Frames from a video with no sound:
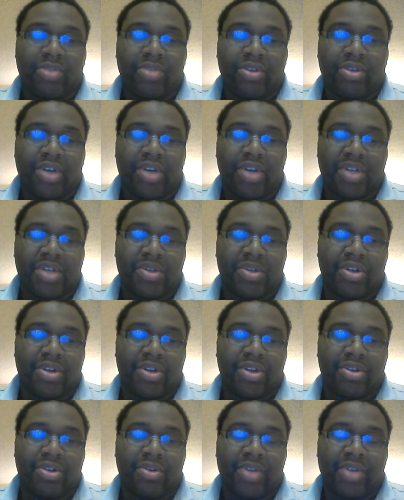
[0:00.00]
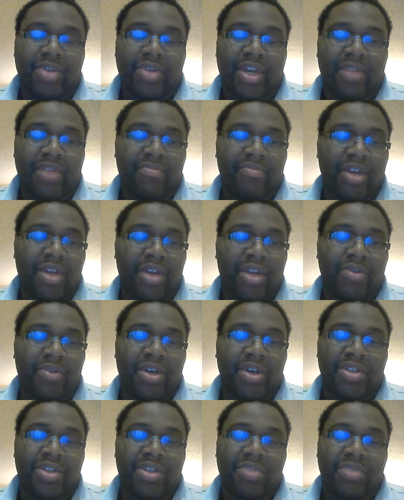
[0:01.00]
But you guys already know that.
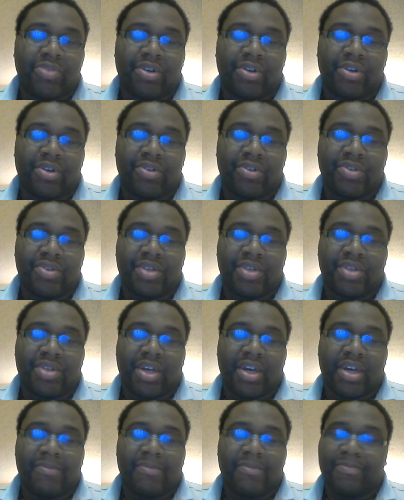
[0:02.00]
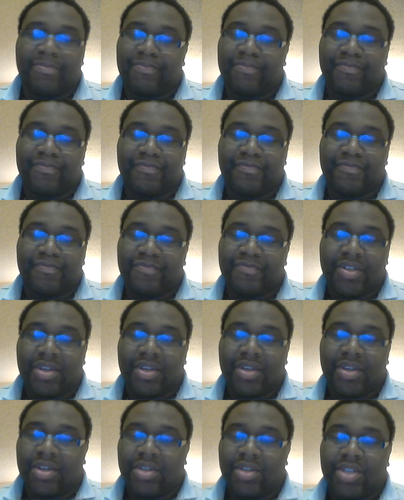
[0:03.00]
Anyway, it's your boy, Kos. Uh,
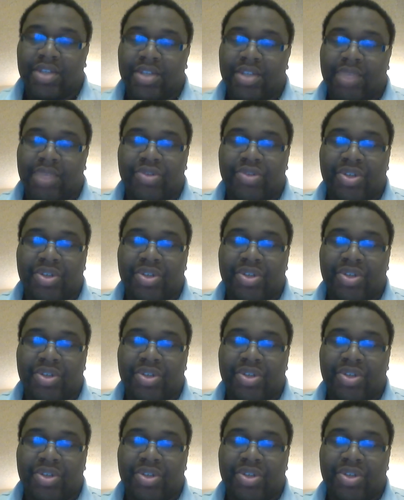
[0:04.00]
tell me